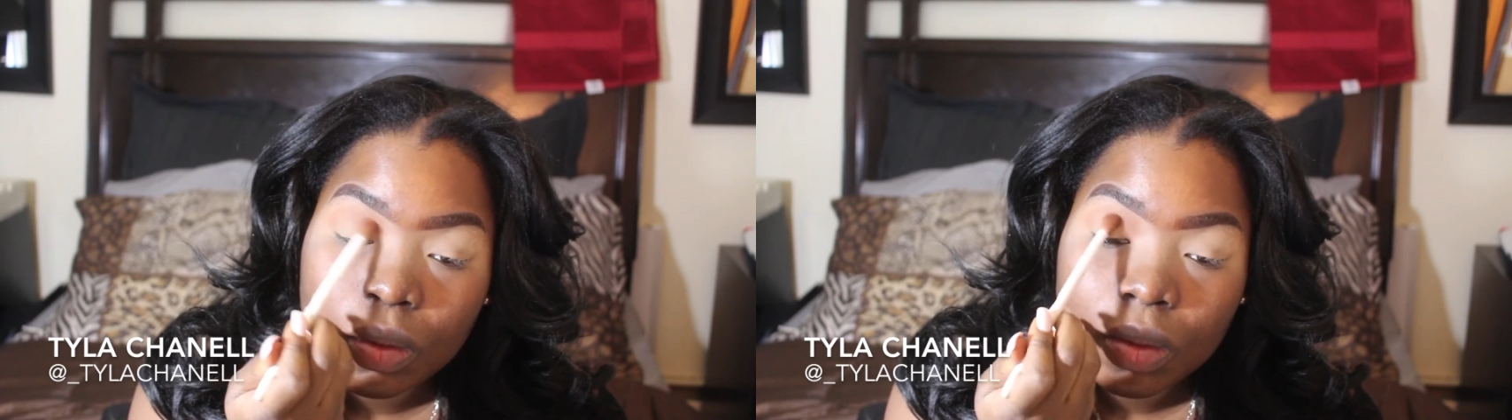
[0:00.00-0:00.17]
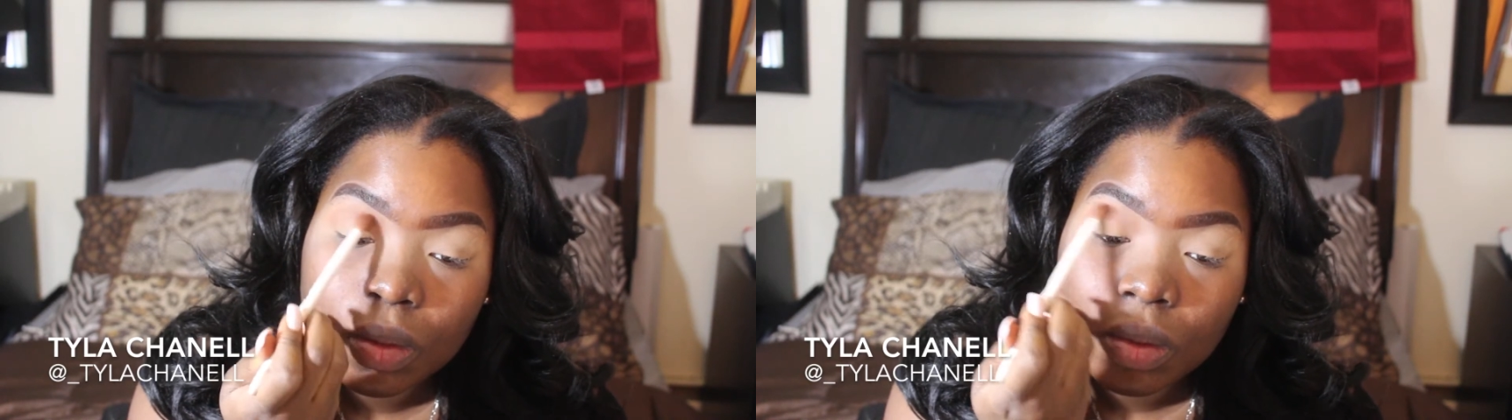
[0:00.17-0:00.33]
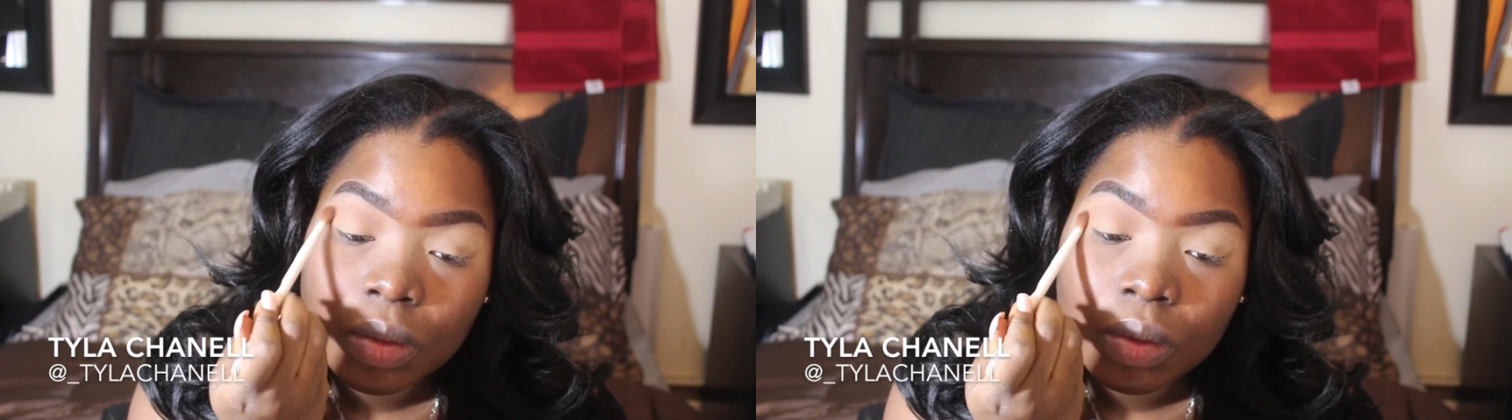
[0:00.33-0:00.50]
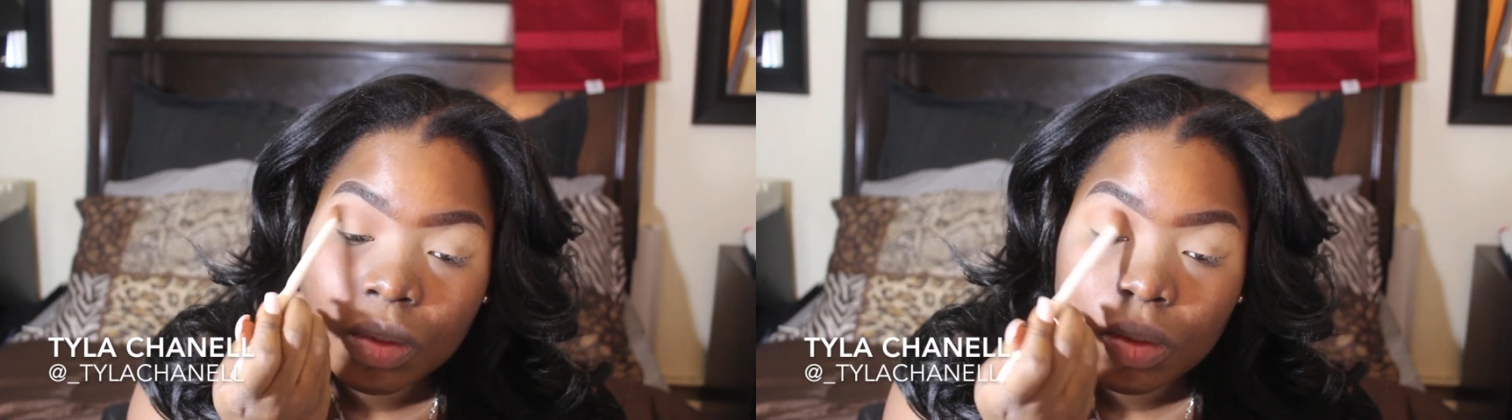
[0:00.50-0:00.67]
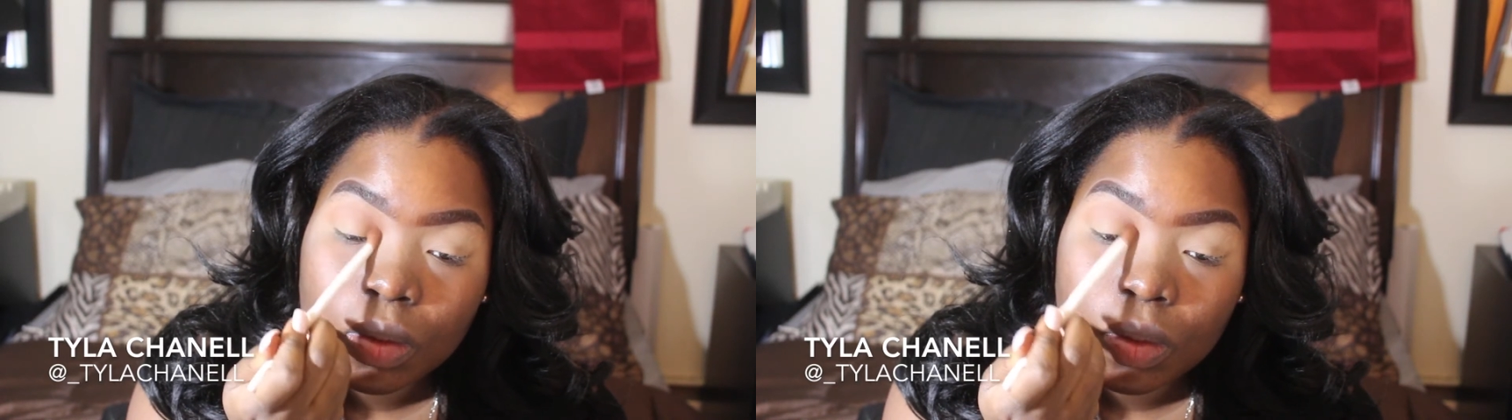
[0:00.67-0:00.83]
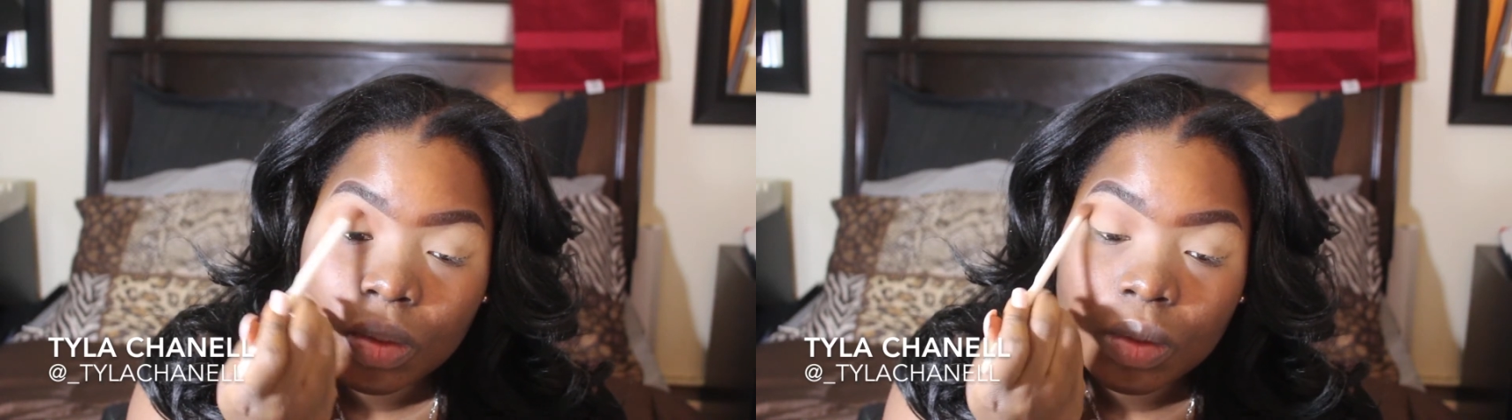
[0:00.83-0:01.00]
We're going to do a
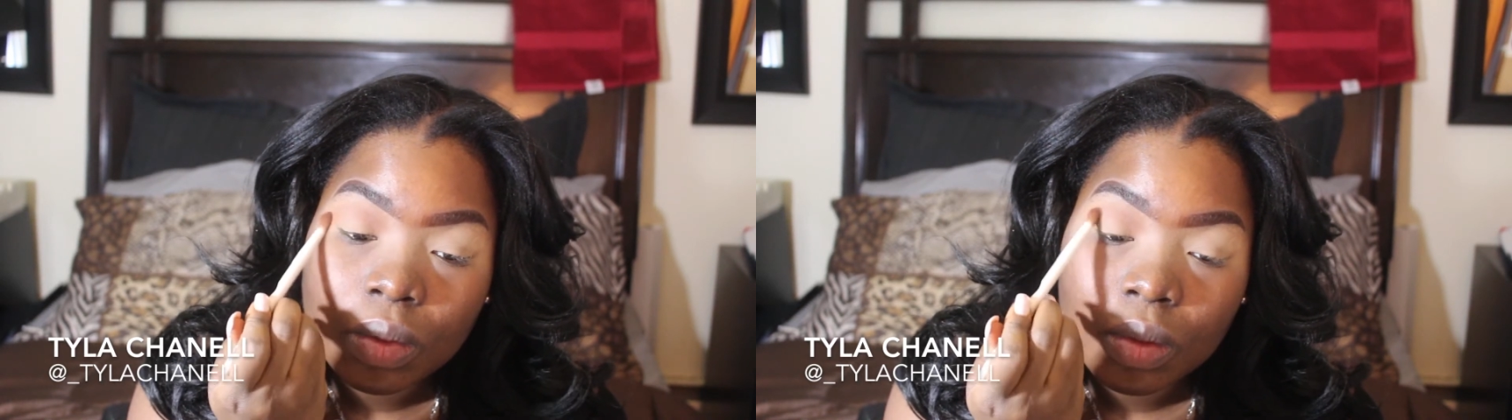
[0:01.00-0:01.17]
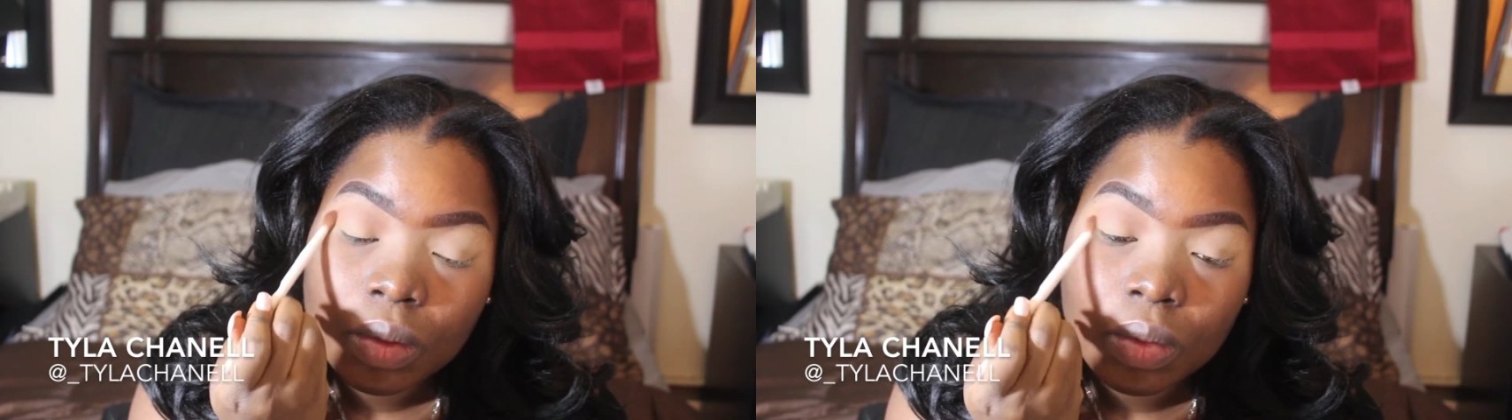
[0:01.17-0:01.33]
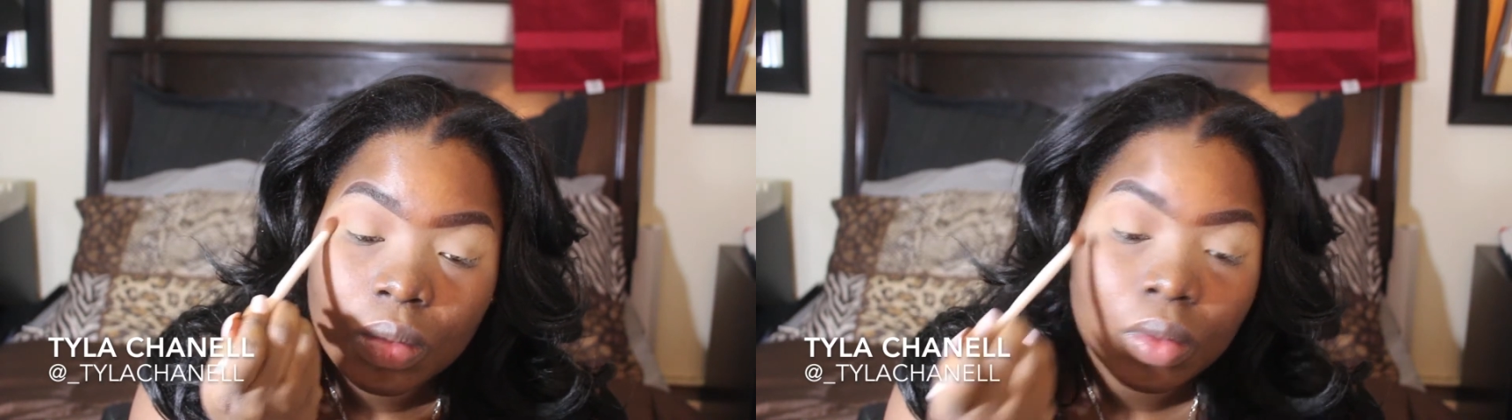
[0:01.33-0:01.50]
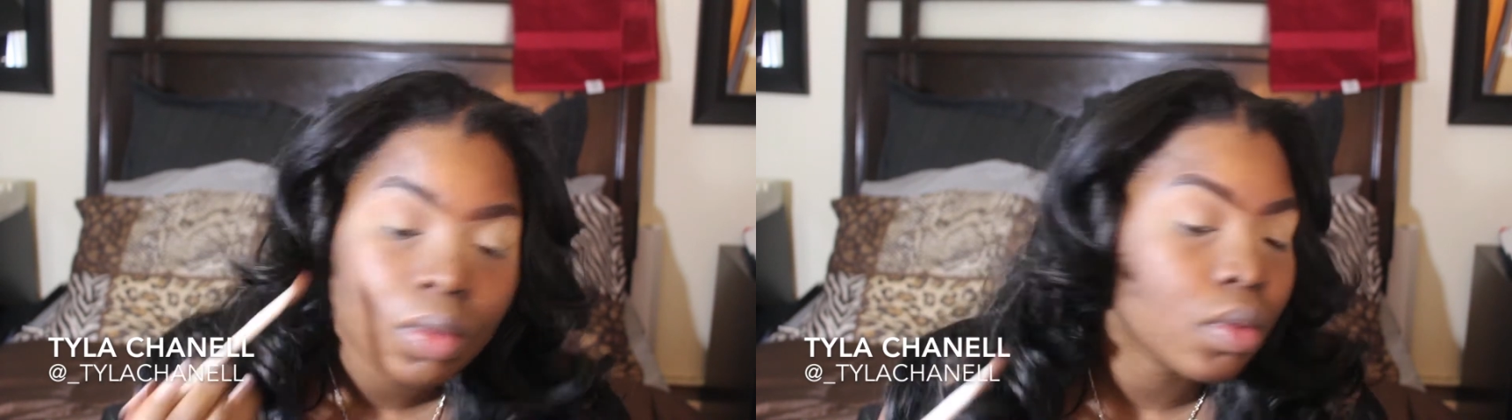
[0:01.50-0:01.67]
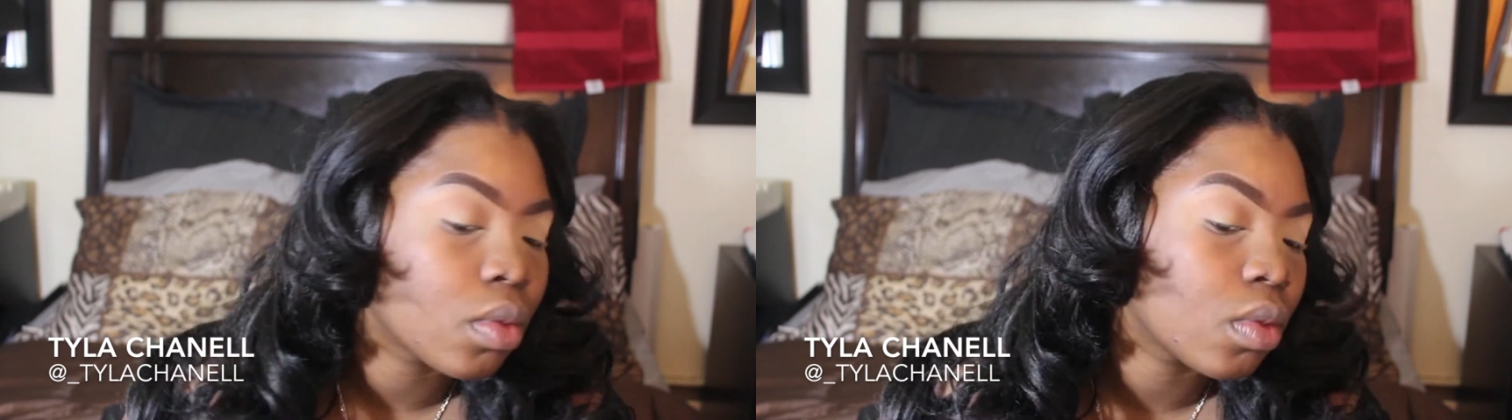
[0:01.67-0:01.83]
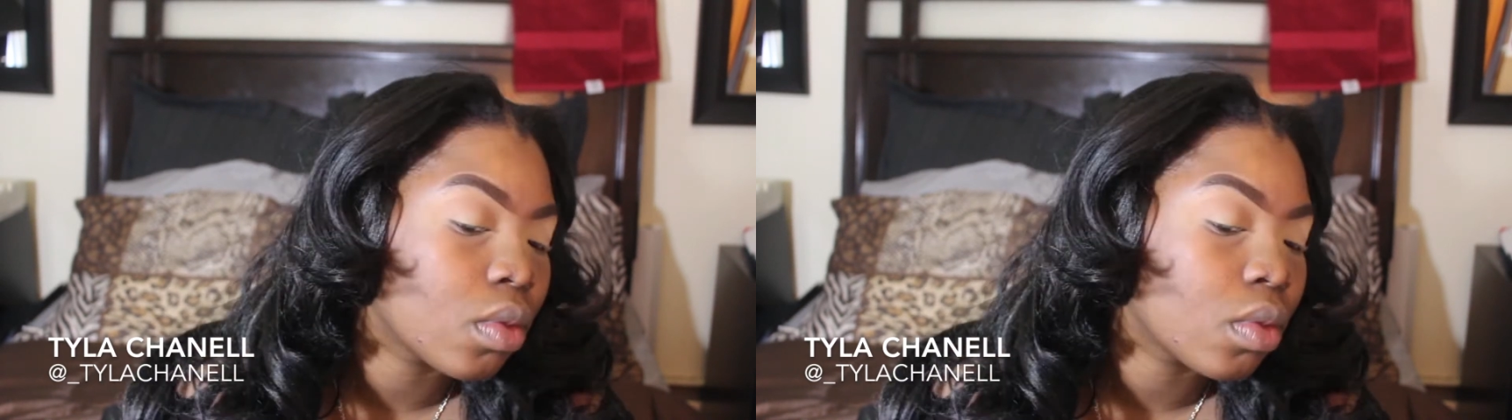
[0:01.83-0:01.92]
light eye for this